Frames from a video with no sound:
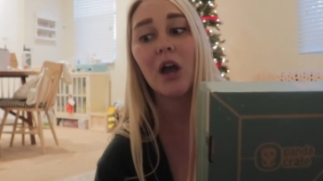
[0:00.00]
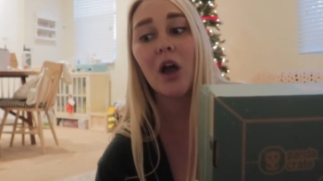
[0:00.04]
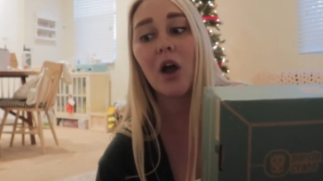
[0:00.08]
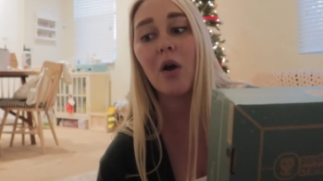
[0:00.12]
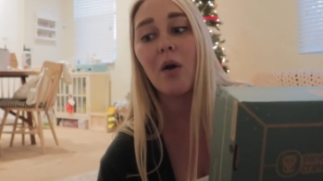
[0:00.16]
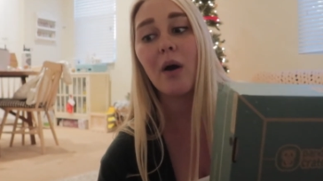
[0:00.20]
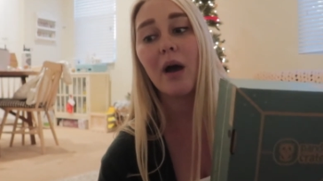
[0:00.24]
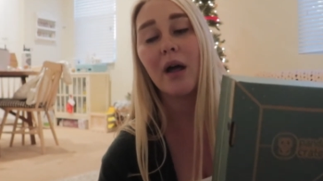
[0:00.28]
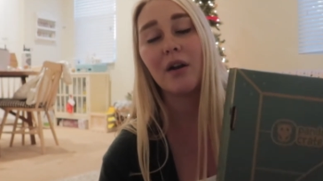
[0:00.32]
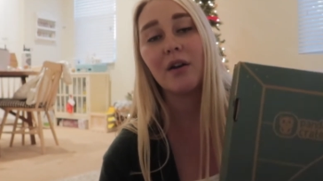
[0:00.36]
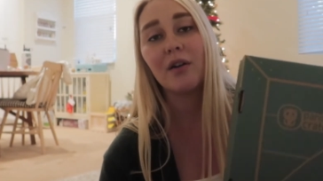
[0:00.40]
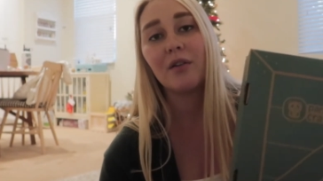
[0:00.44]

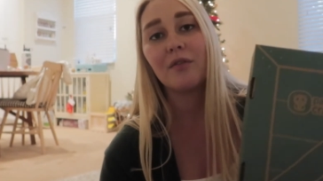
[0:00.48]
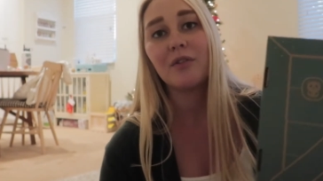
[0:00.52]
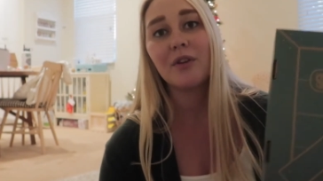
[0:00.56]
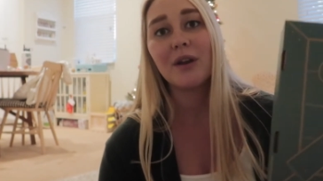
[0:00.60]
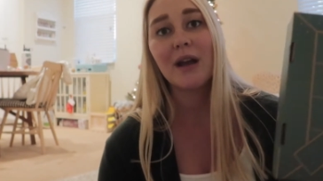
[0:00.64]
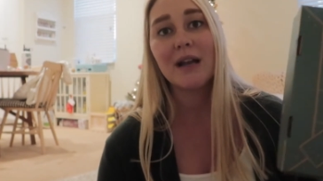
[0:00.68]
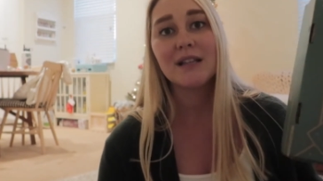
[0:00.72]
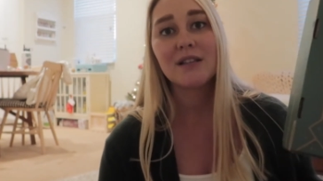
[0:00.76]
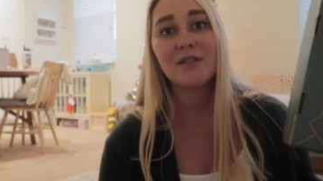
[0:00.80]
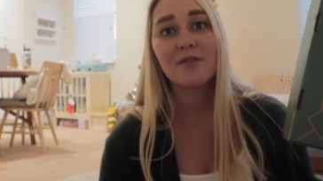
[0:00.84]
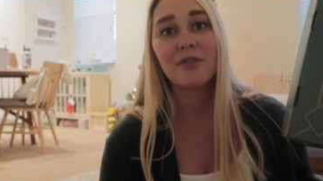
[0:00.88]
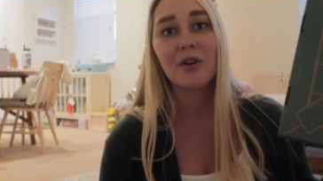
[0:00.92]
I don't know if you
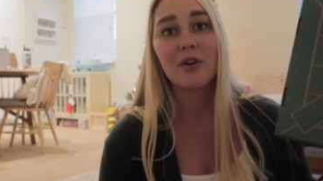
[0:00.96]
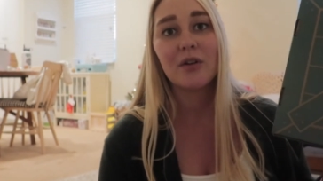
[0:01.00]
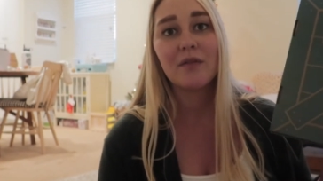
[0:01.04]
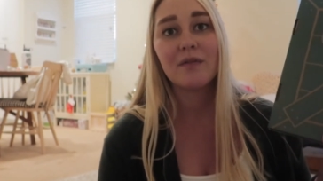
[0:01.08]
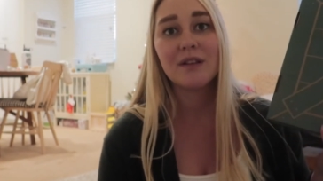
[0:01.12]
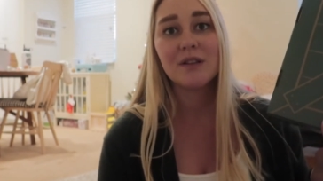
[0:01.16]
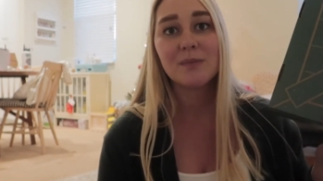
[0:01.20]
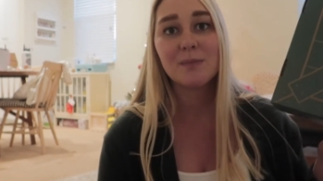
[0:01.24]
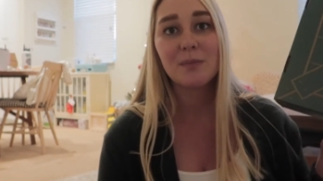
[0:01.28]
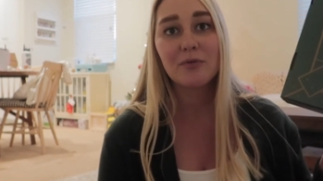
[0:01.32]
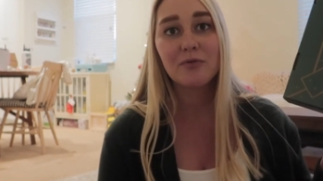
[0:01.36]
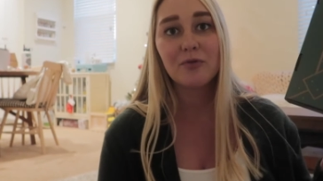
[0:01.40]
guys have heard of
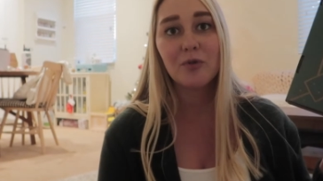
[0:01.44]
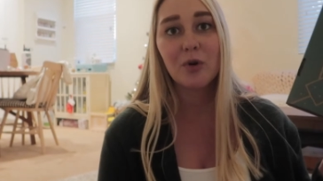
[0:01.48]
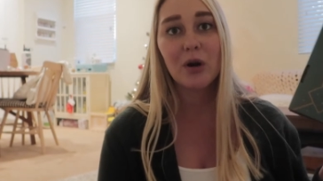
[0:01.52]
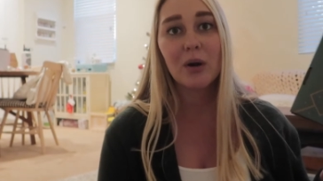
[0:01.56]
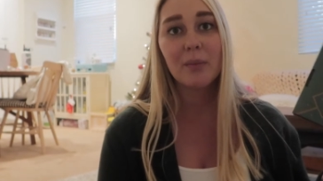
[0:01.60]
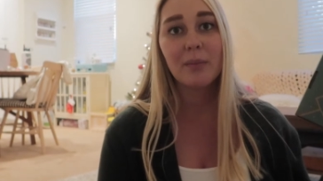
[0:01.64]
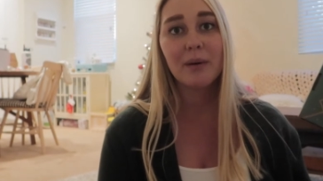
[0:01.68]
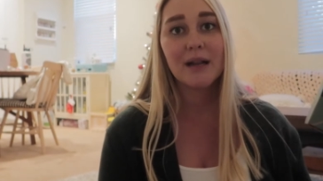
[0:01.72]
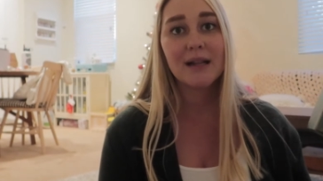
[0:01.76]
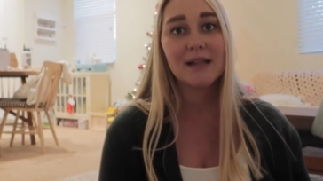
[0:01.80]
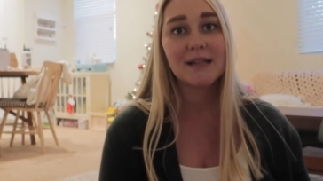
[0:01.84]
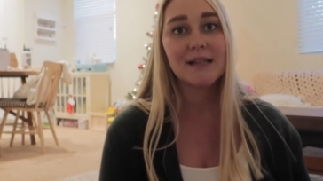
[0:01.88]
this
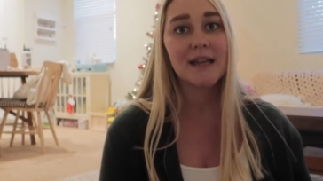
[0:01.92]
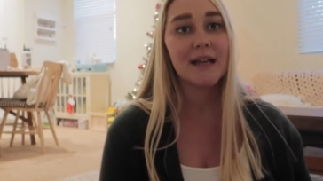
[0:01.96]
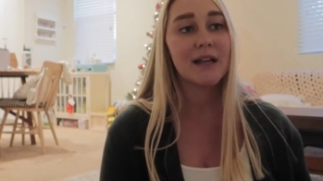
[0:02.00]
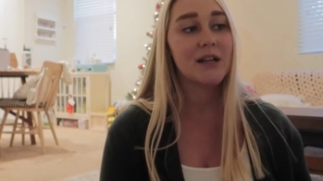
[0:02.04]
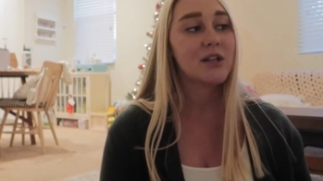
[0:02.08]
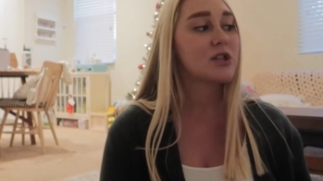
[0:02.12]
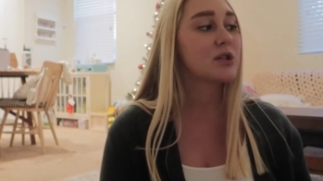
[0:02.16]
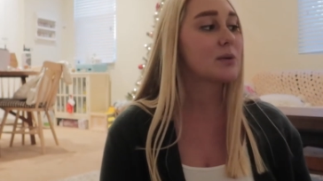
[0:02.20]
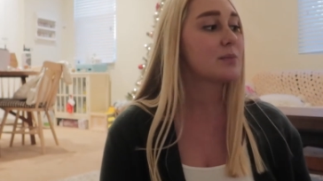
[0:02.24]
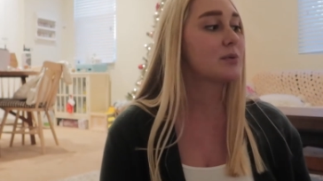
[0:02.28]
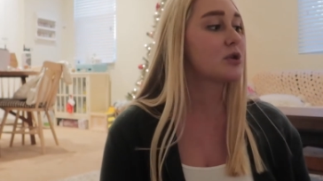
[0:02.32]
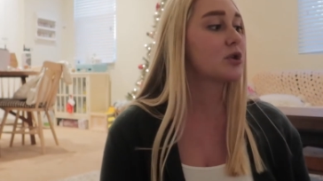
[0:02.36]
before, but it's like
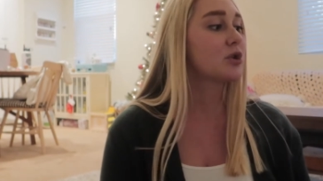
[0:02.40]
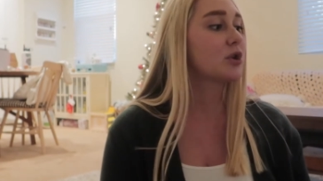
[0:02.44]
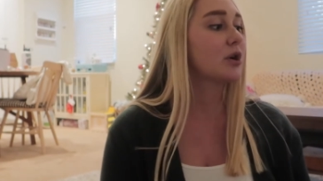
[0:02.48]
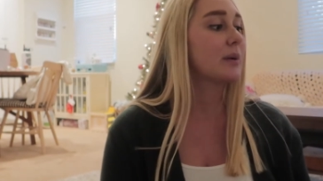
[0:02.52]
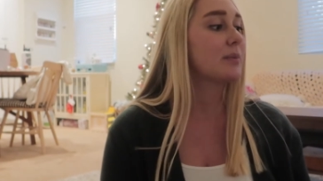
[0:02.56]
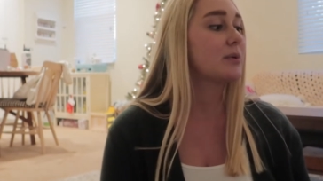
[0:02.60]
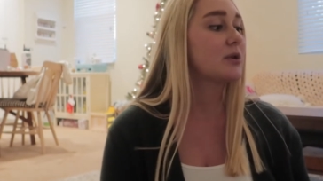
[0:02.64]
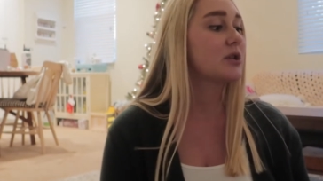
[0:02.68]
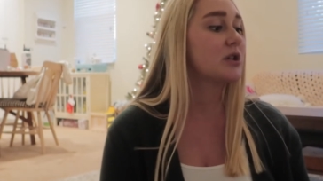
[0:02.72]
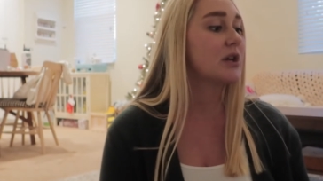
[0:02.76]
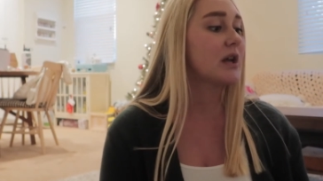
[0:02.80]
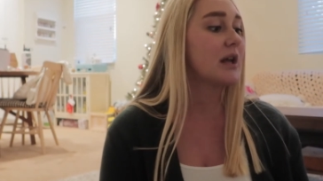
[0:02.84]
a
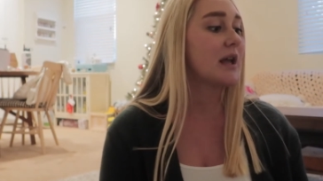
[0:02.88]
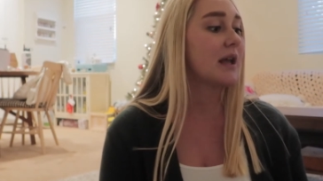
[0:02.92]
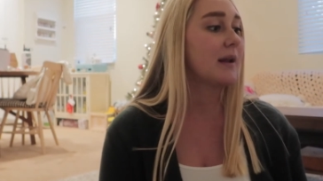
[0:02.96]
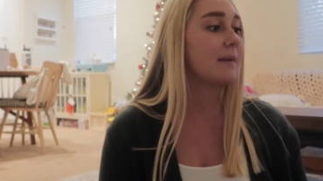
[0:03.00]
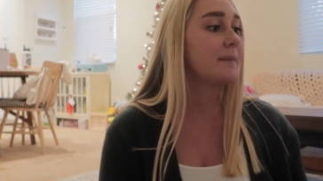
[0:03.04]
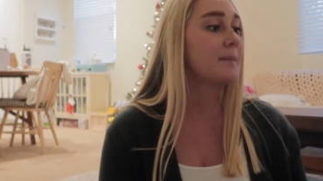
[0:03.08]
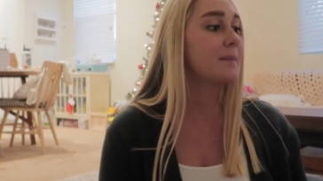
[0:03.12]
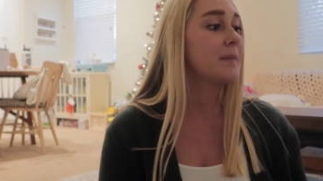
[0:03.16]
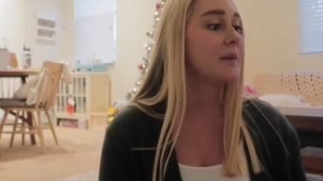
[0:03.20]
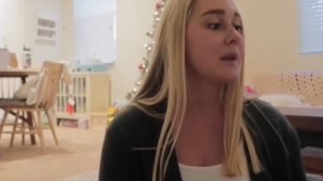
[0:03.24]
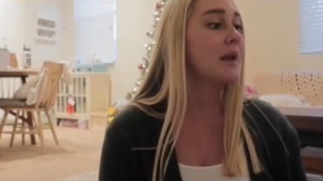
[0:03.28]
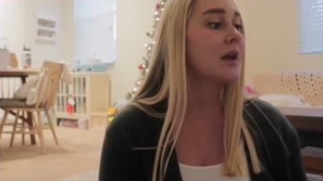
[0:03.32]

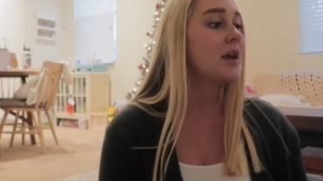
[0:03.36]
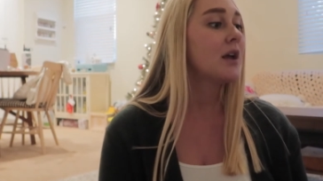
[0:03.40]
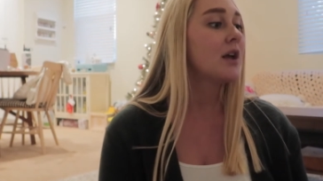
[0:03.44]
subscription